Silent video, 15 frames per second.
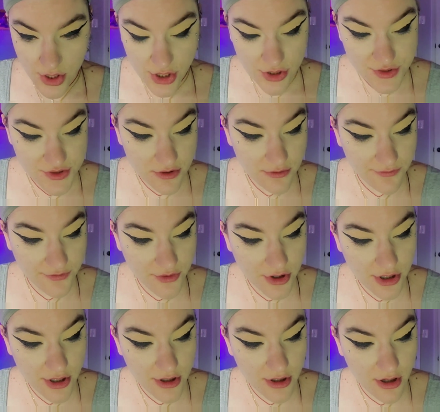So
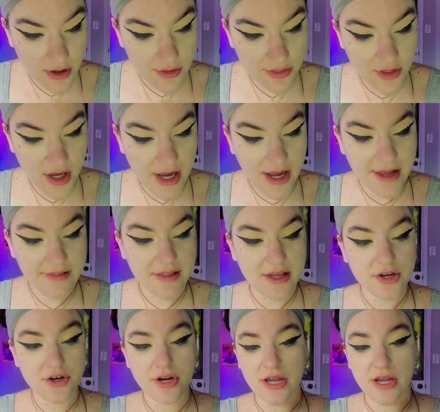for the eyeliner,